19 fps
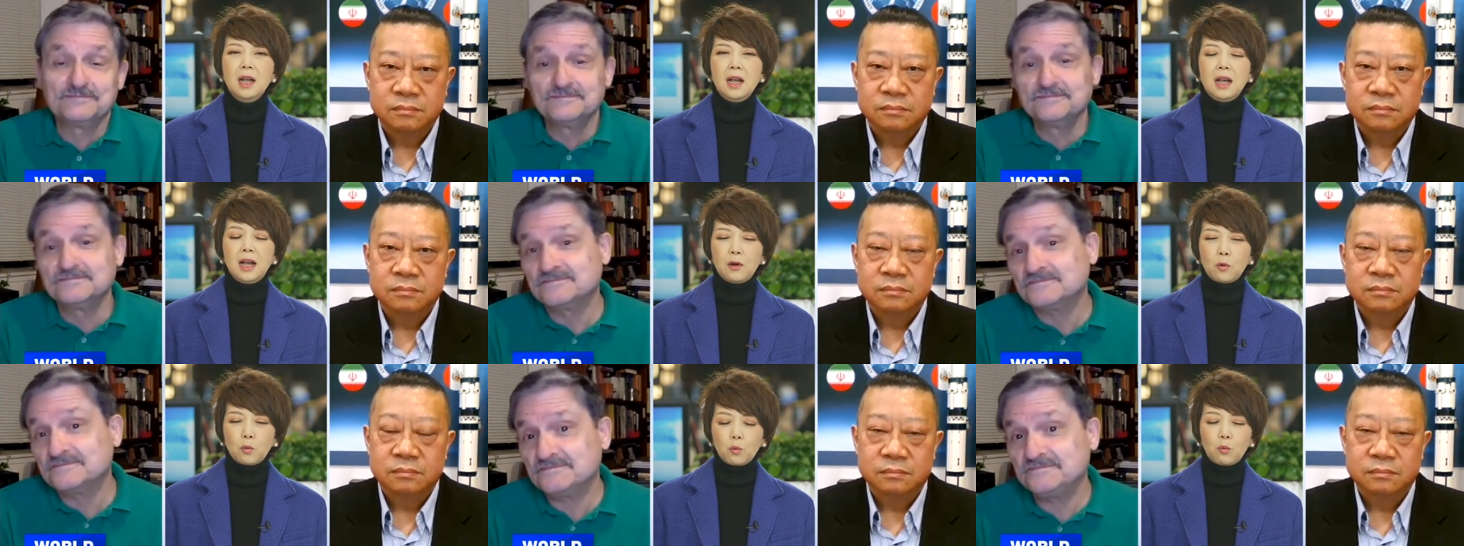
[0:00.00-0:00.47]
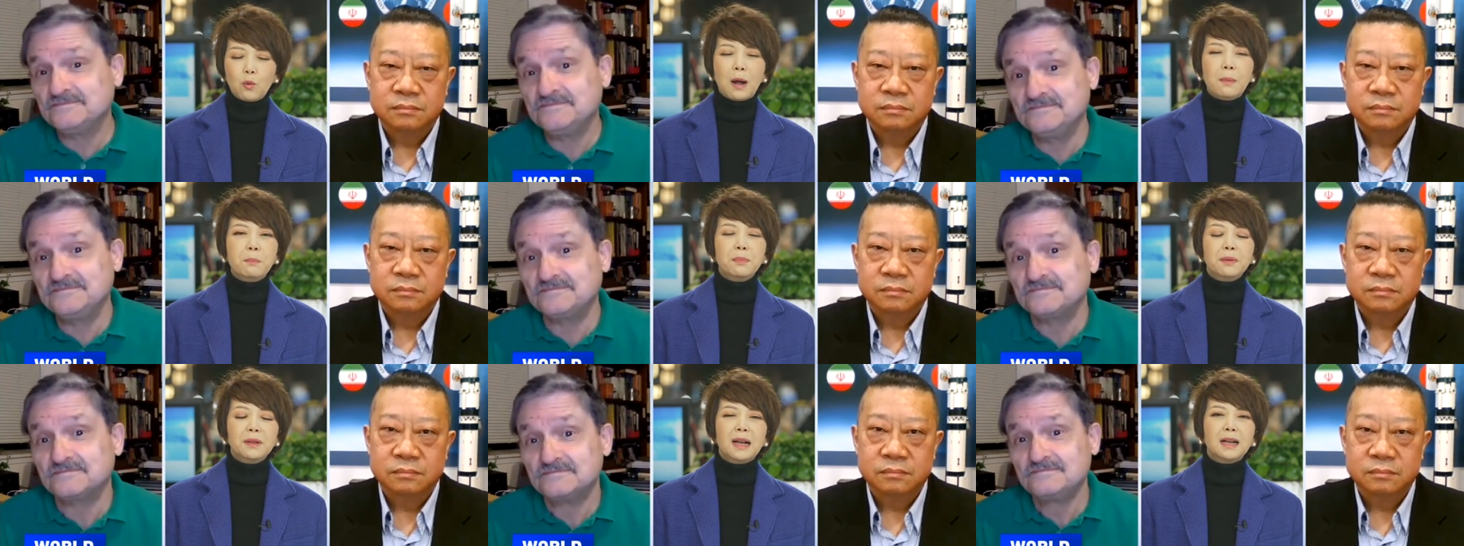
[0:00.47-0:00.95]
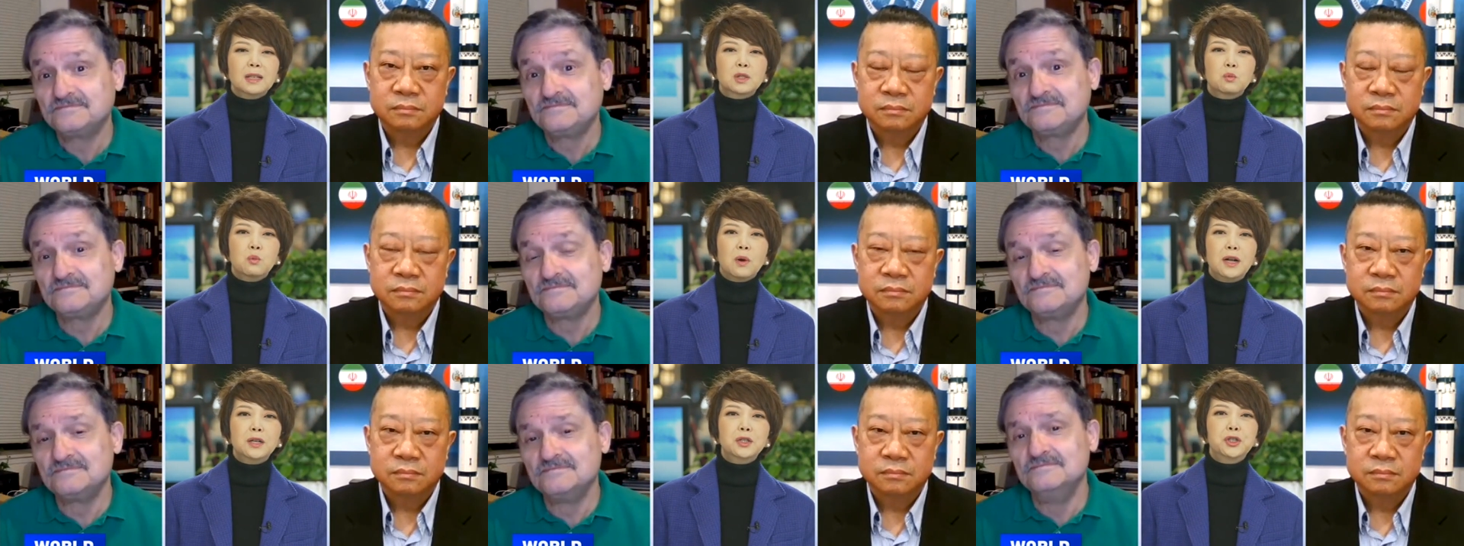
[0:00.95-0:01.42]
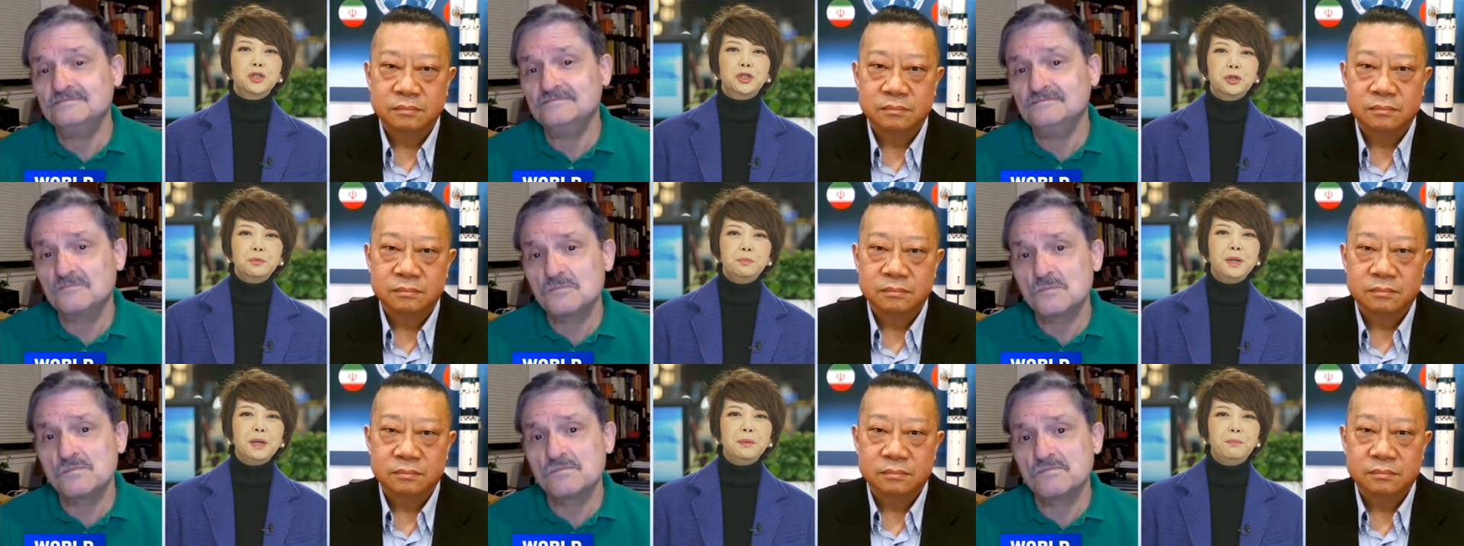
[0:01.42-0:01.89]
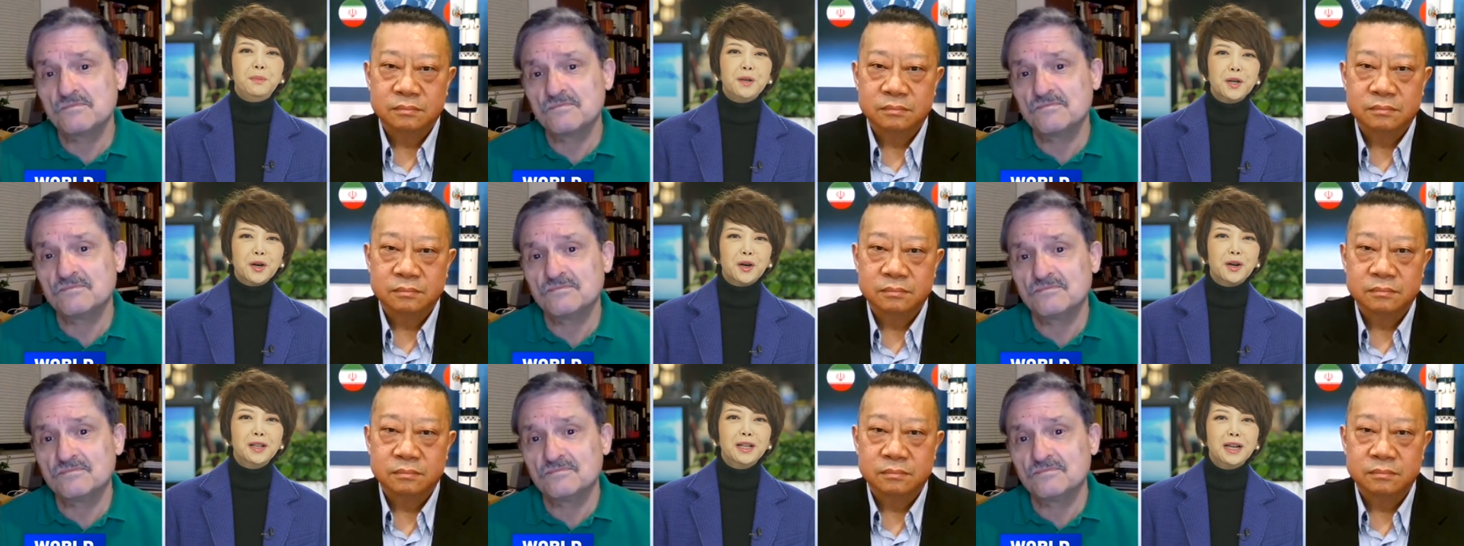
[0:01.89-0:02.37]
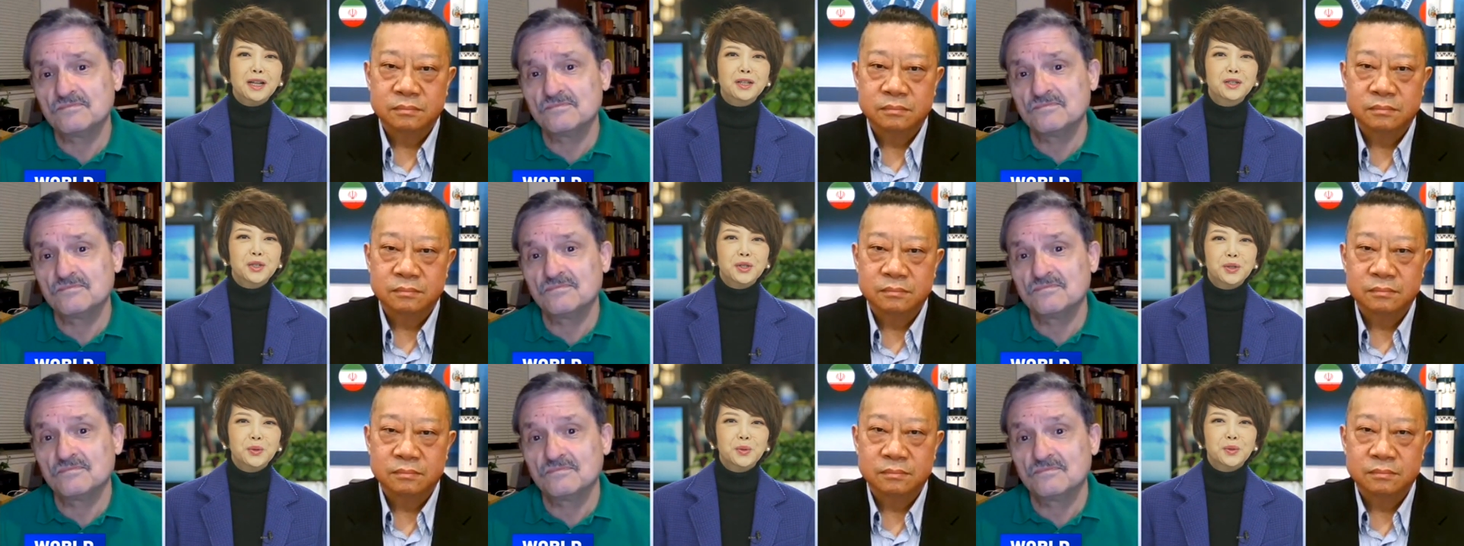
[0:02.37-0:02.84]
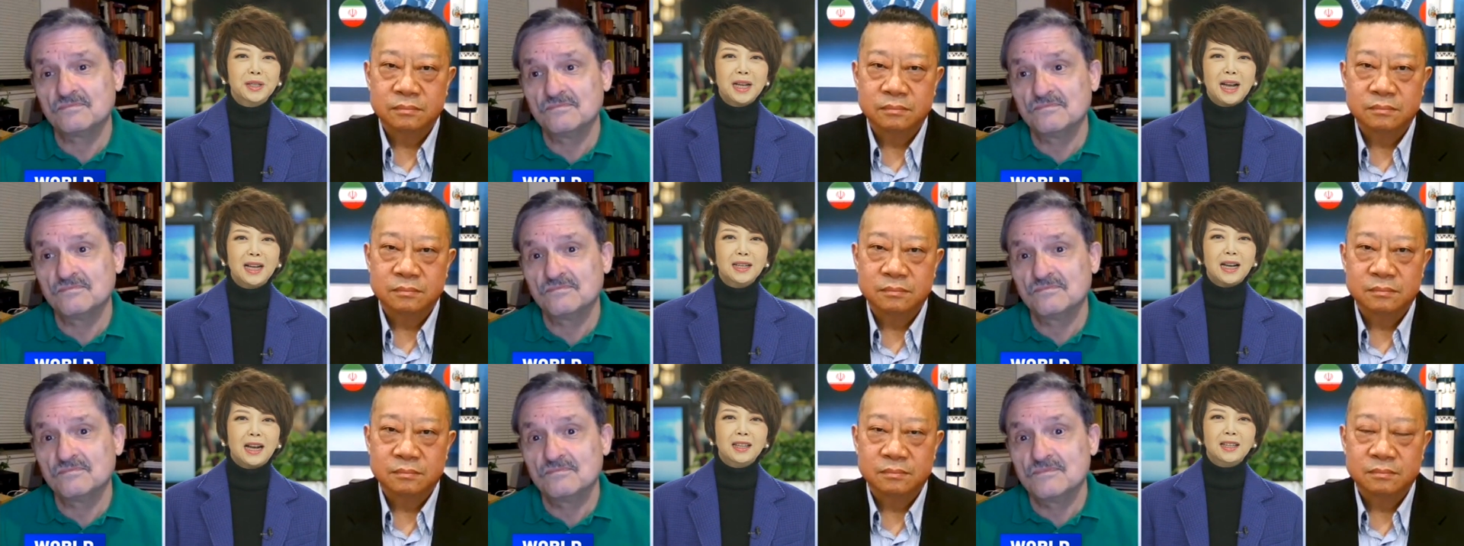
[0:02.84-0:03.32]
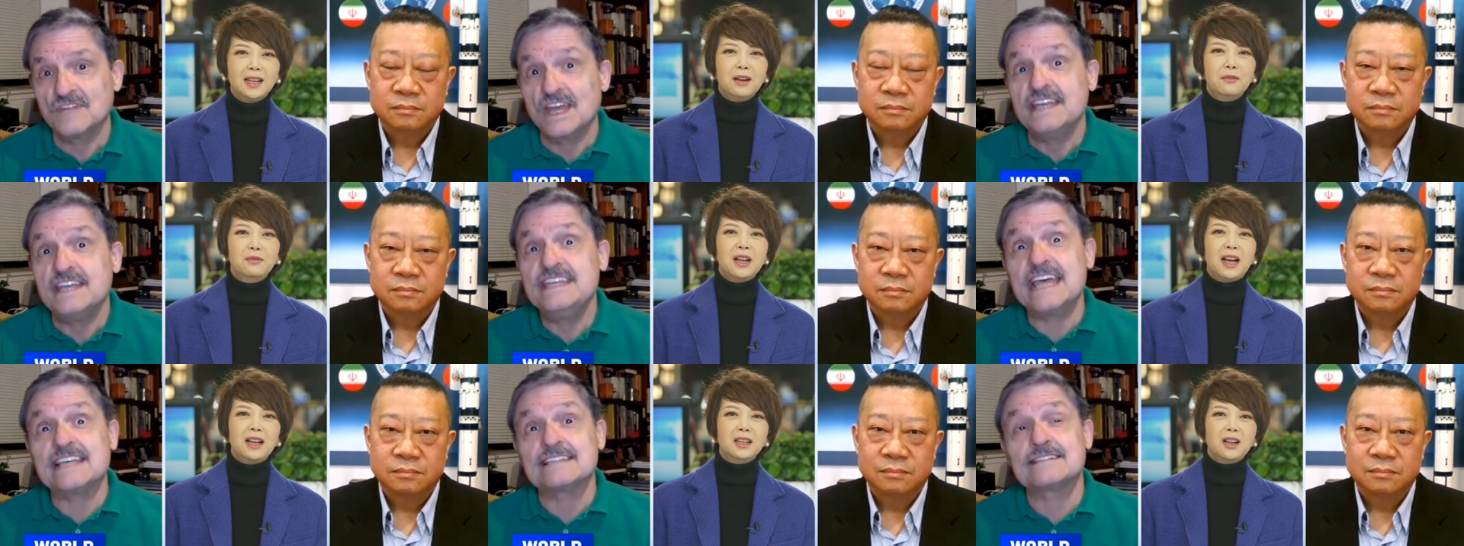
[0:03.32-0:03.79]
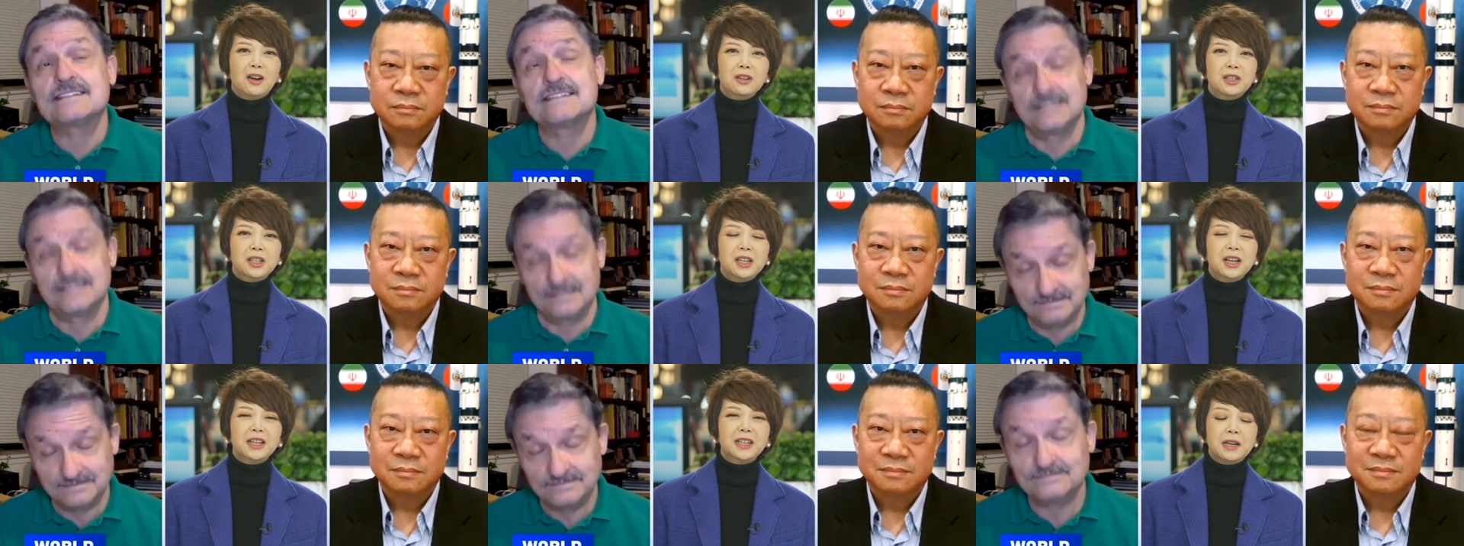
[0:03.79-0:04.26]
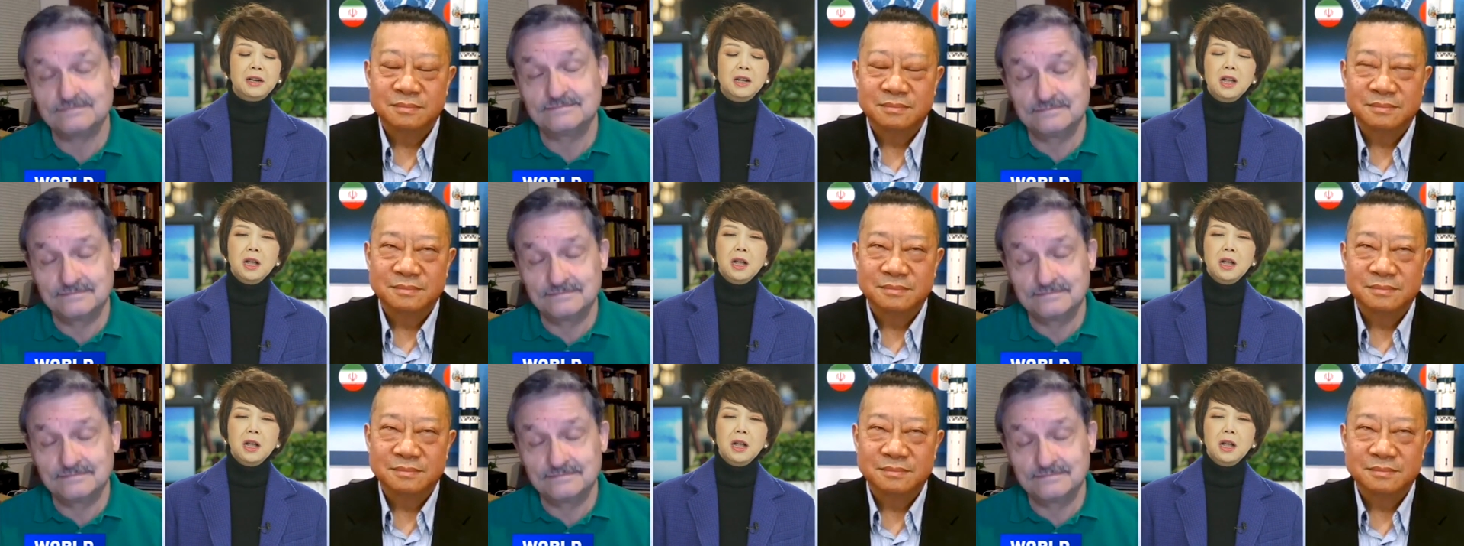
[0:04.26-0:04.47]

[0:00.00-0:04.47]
Speaker 1: Uh, one plus one should be bigger than two. That I love that logic.